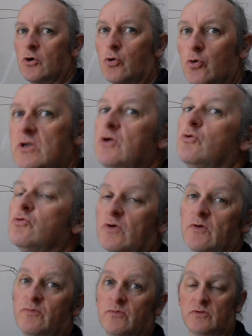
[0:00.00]
only go
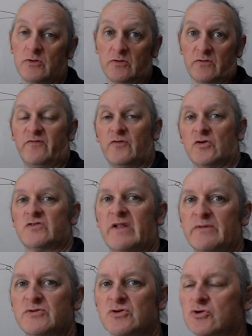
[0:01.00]
the first
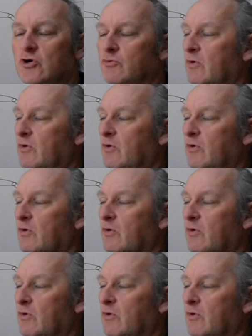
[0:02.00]
flaps we're going to talk